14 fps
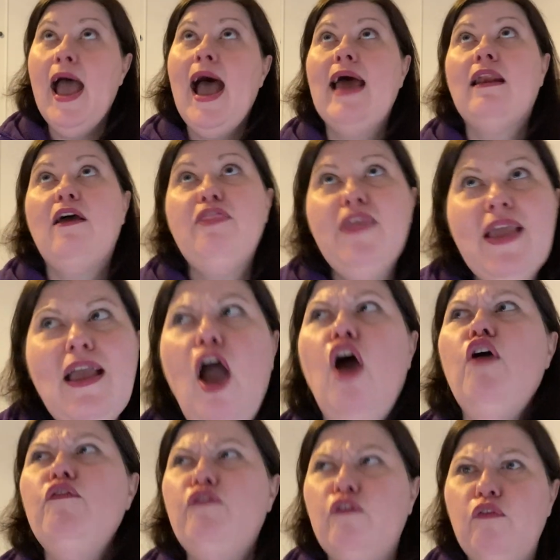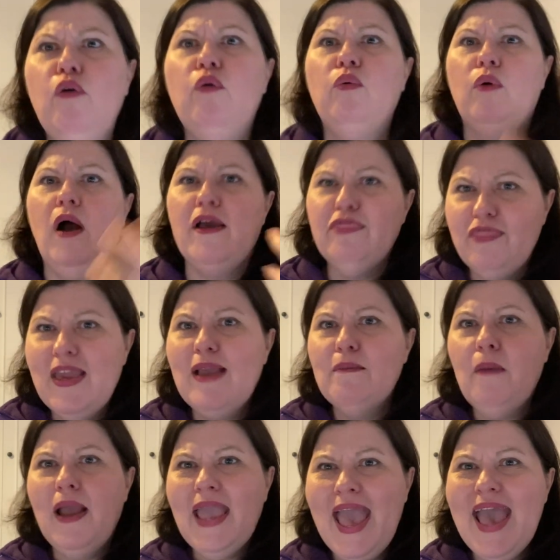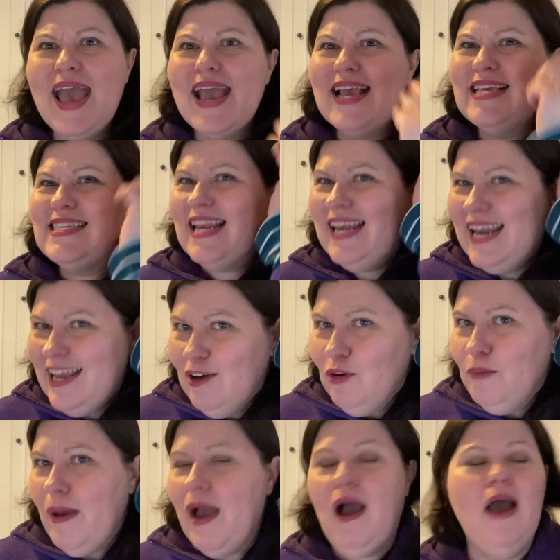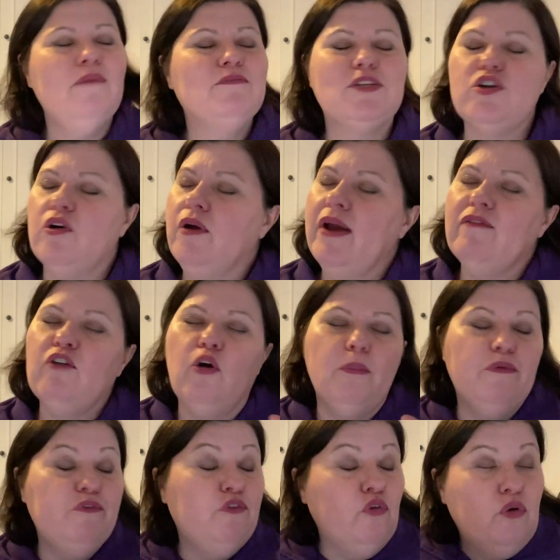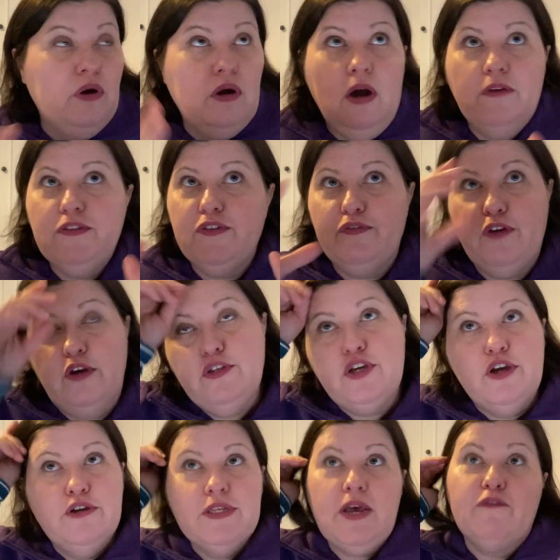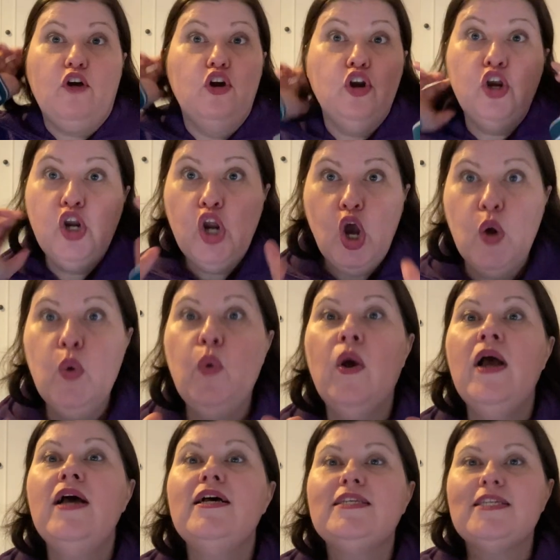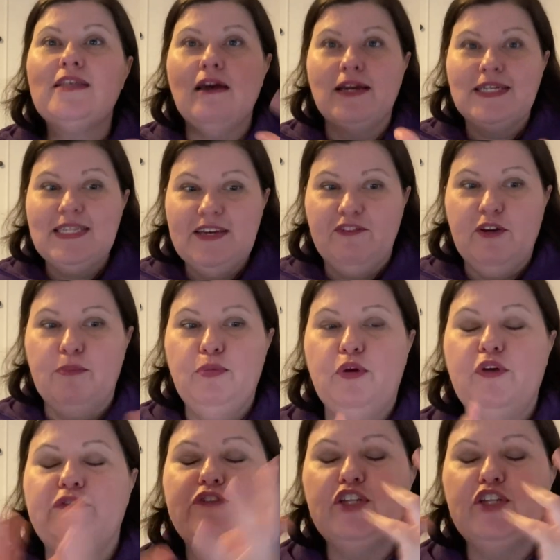And I think overall, I think my hair is a little bit, I'm sorry, I haven't got before and after photos. I've got no scientific proof,